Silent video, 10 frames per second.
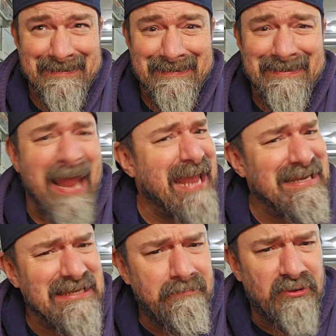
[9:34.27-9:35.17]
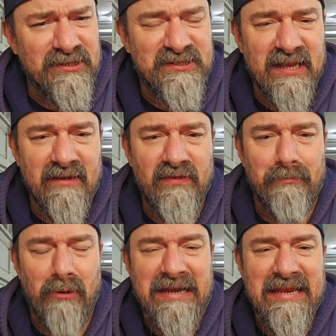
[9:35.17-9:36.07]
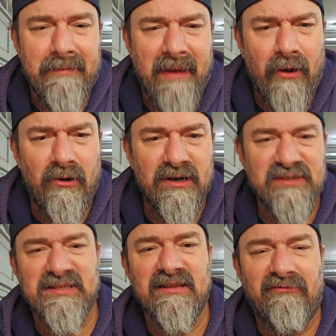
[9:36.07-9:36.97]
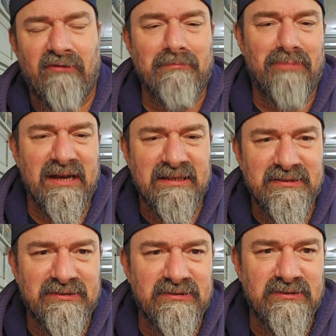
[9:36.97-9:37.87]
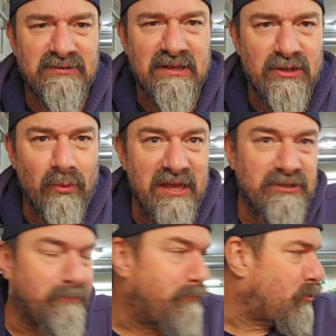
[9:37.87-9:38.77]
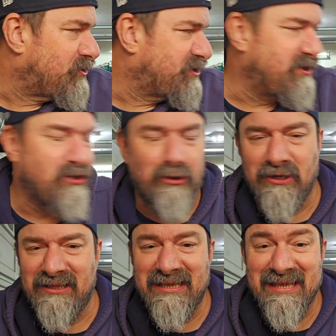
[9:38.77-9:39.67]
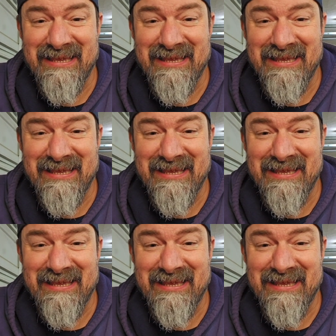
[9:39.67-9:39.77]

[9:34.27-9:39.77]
90% of the braking power is in the front brakes, the way it's proportioned currently.